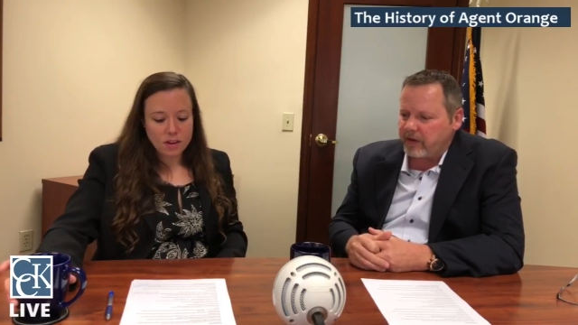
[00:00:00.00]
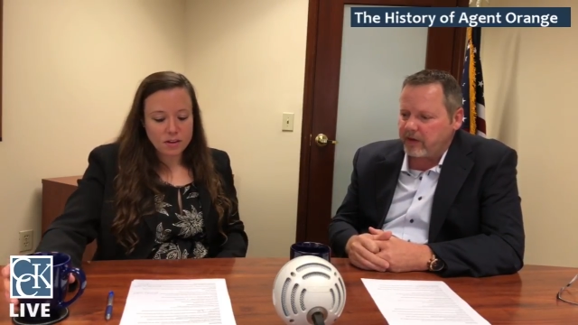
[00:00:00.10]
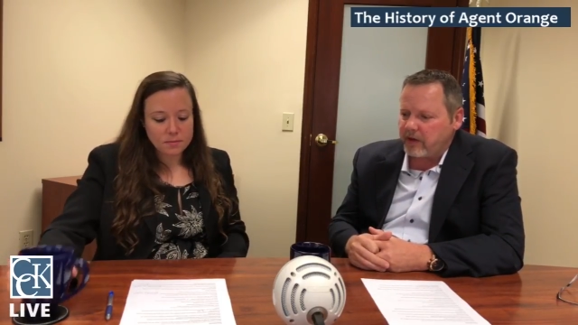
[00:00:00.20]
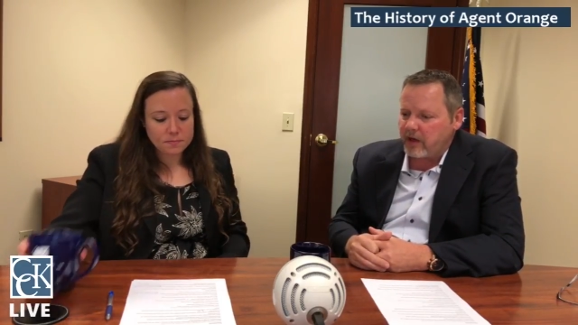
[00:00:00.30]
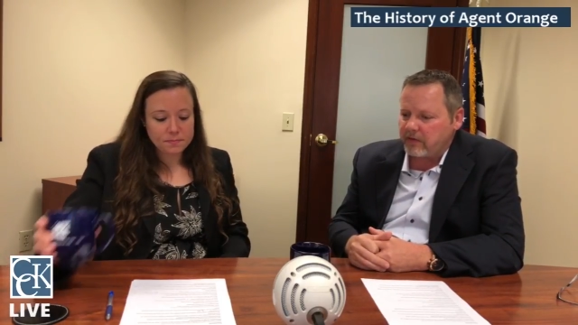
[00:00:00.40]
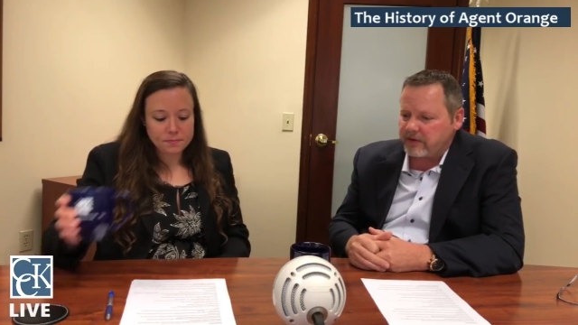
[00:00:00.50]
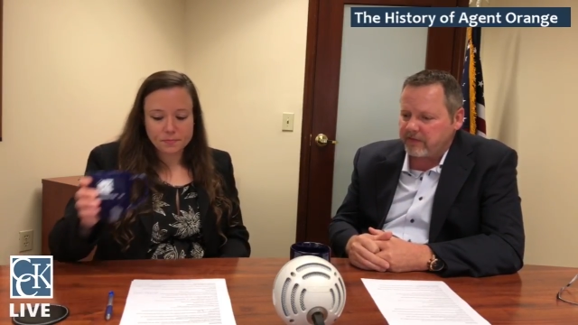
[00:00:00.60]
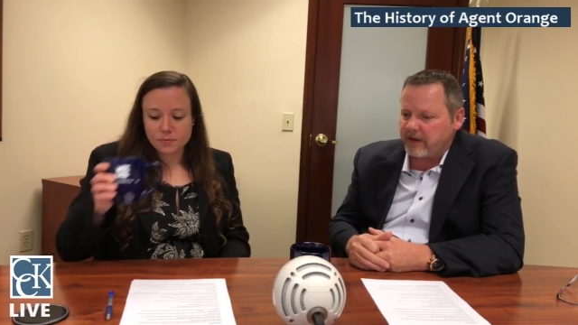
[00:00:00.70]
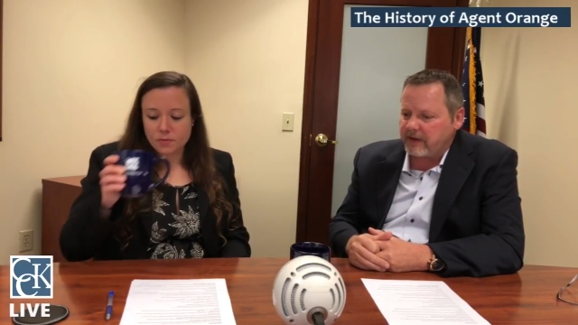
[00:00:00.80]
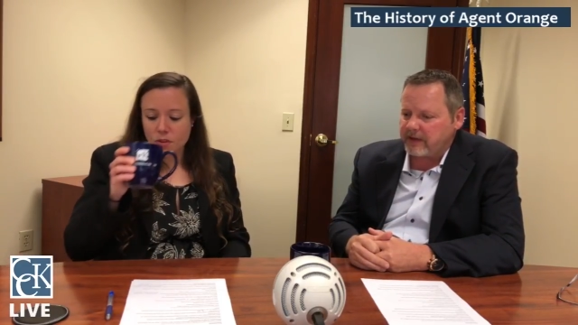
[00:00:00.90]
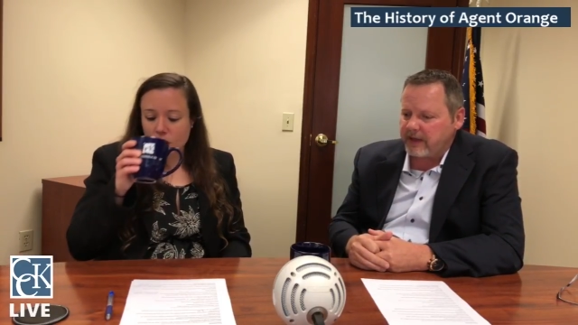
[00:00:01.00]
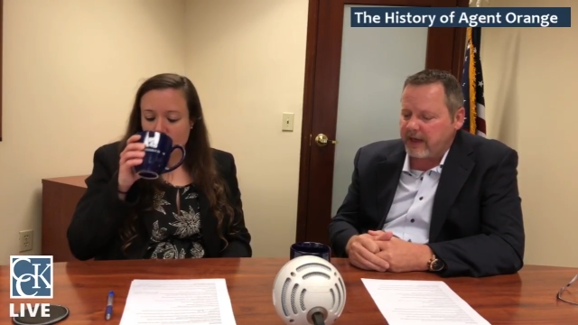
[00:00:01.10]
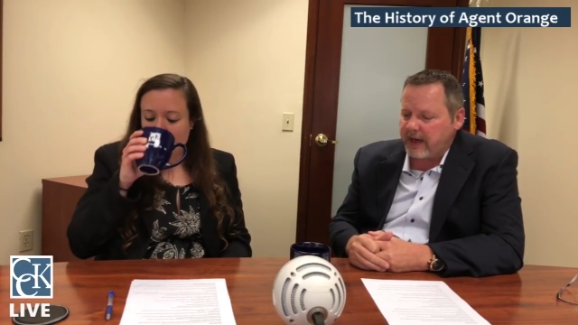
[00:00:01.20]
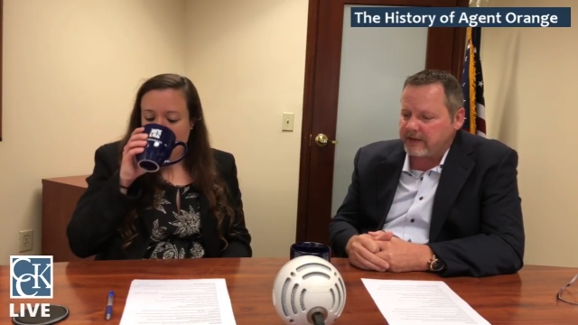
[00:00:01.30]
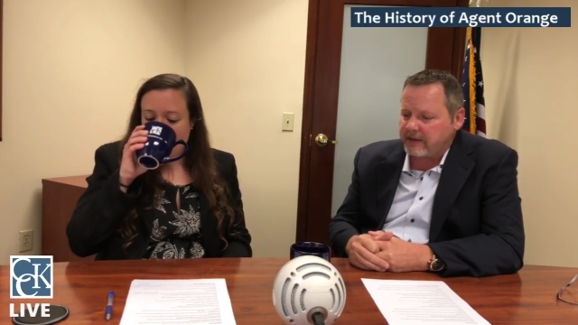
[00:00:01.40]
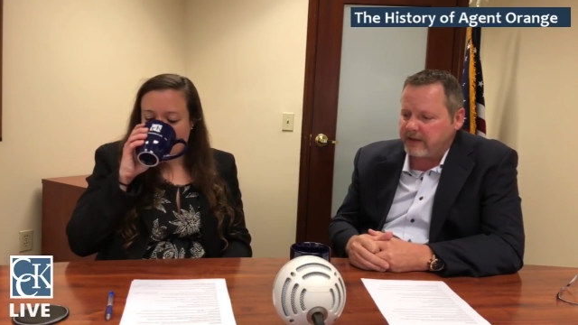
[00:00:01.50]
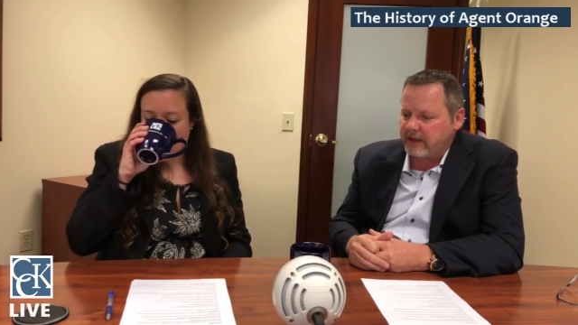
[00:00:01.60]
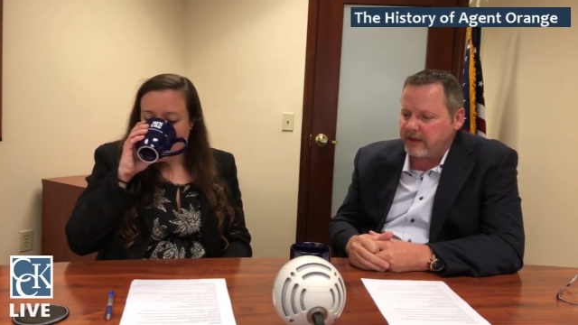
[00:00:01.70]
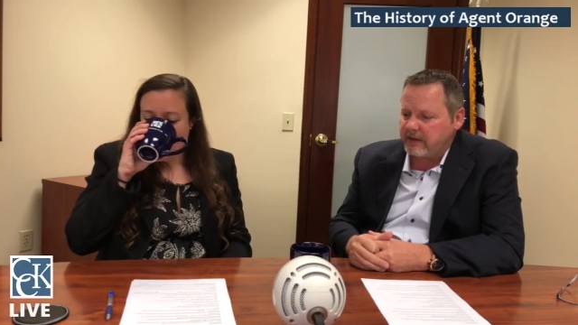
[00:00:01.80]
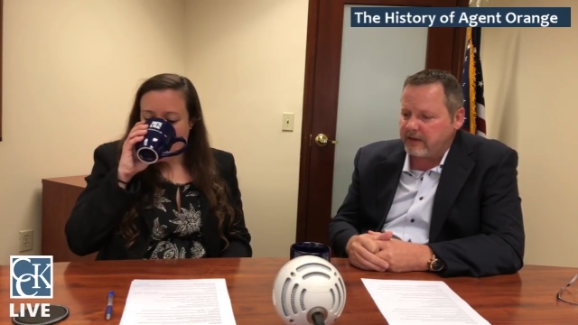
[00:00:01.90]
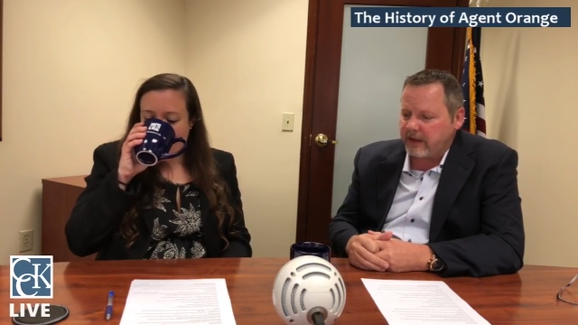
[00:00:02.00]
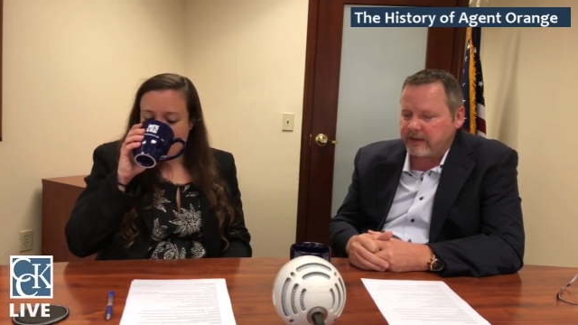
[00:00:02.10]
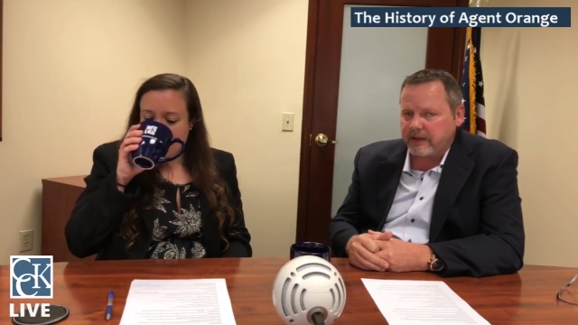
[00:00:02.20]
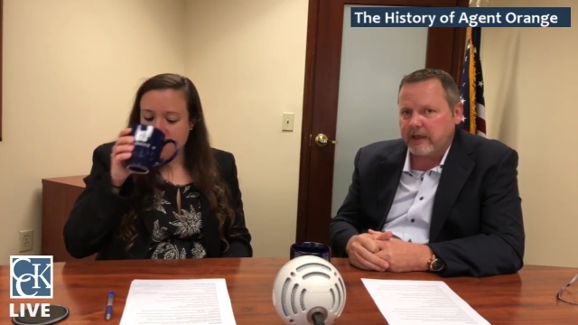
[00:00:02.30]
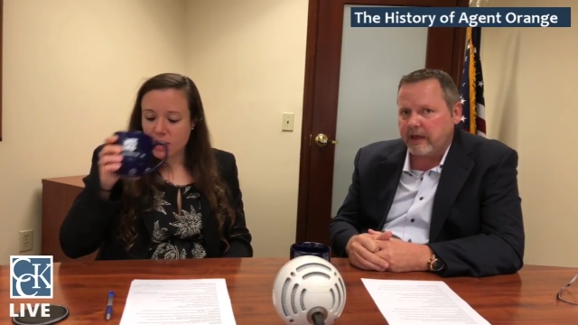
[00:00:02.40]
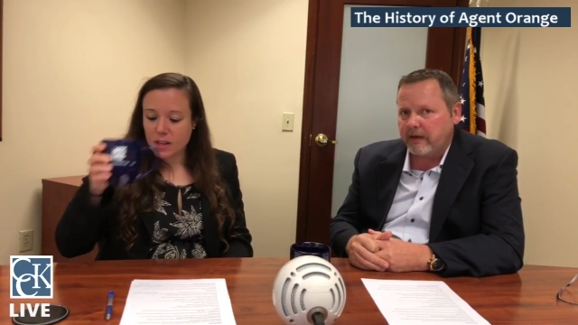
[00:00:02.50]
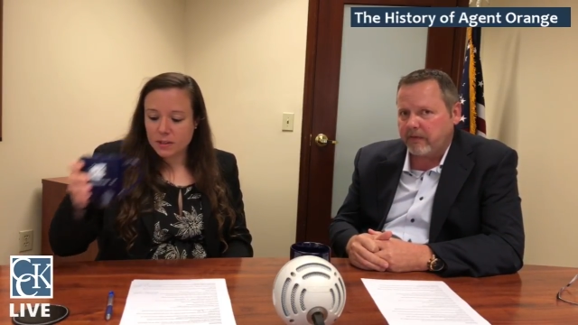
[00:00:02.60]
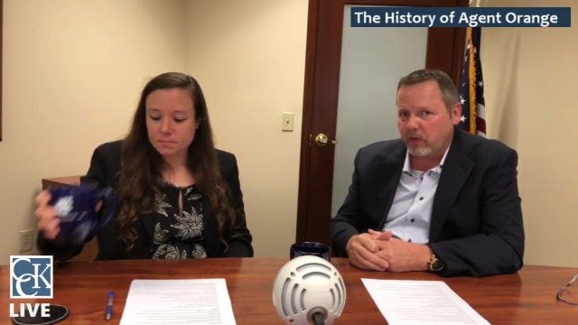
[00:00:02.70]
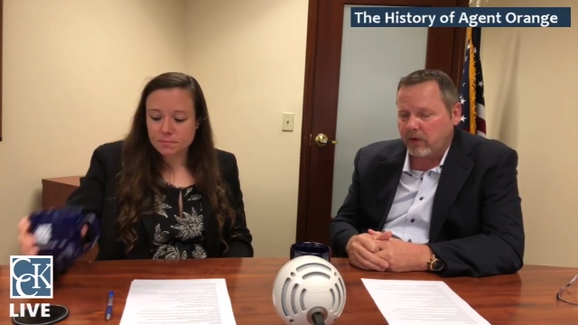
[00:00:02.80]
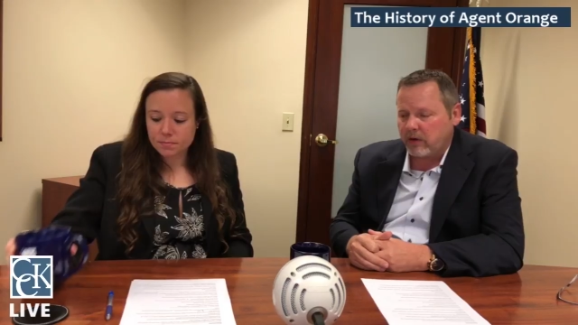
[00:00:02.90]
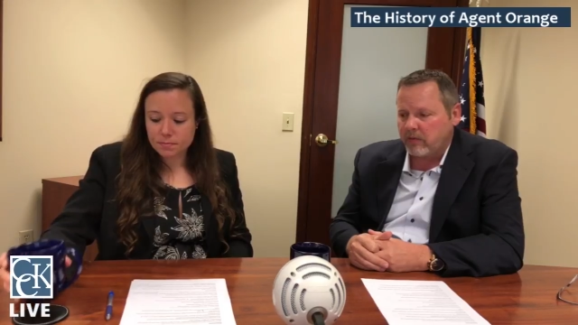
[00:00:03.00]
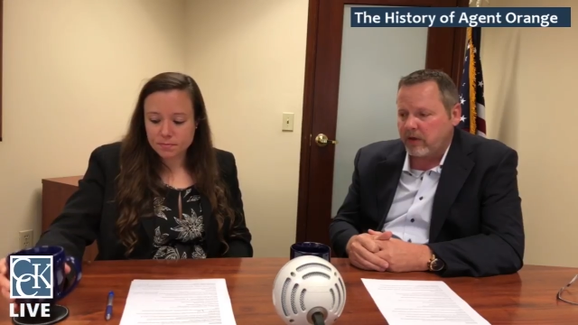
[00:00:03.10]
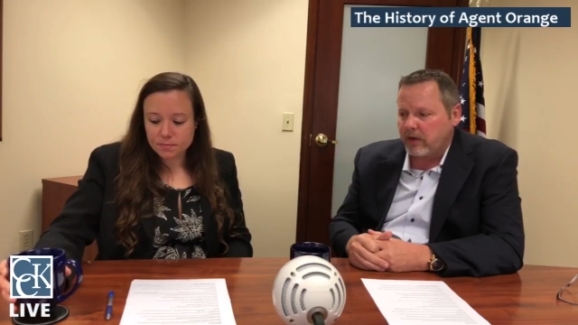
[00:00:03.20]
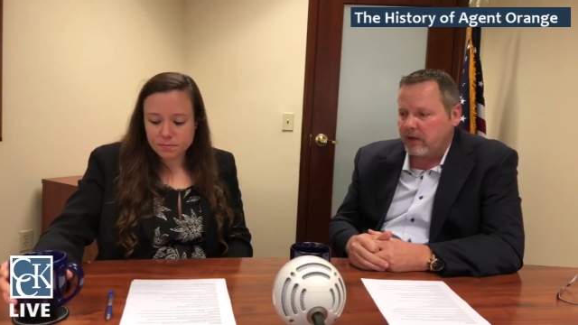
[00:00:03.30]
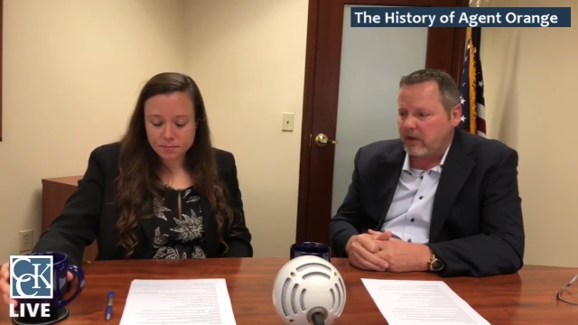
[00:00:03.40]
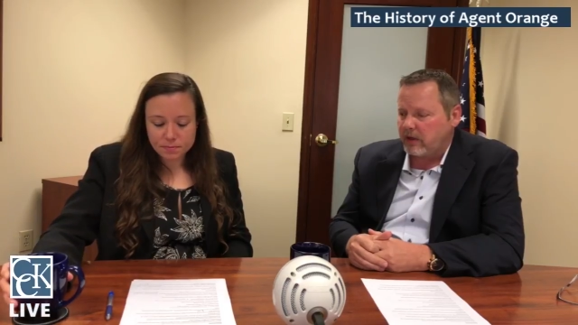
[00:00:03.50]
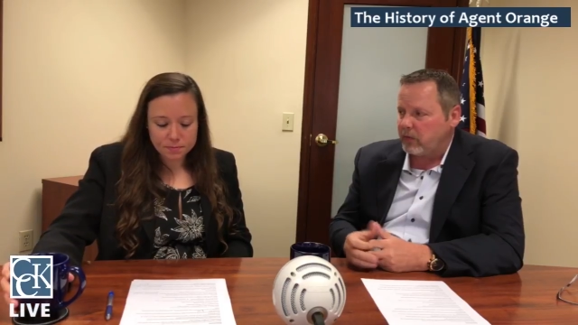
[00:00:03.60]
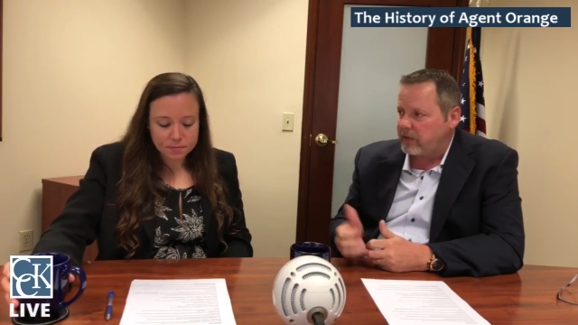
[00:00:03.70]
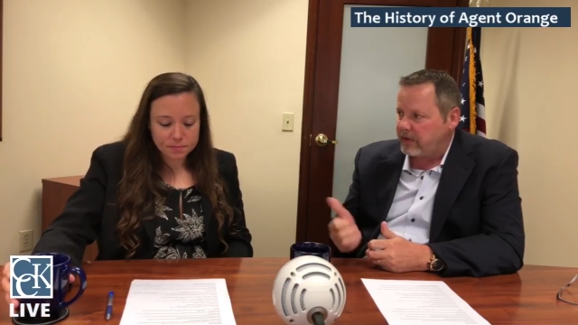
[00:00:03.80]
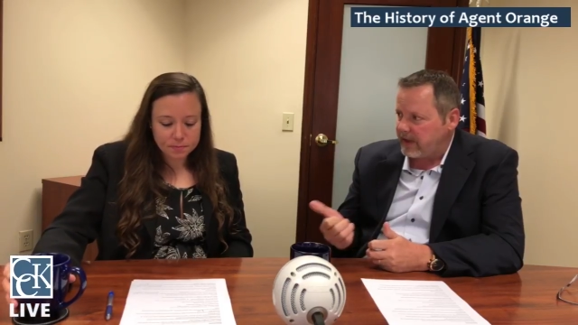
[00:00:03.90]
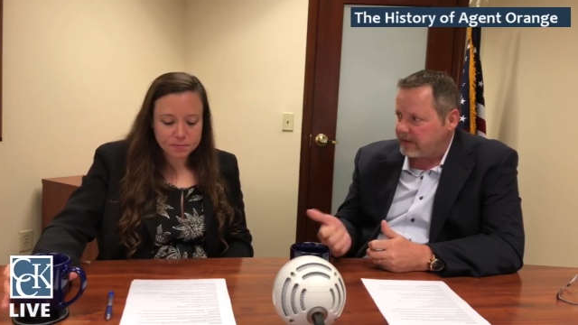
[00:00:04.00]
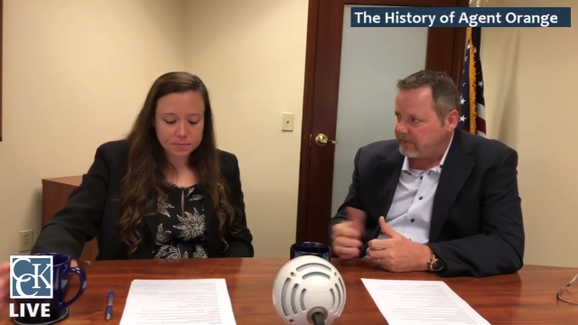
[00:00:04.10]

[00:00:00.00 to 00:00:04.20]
Speaker 1: Congress finally acted in 1984 uh, with that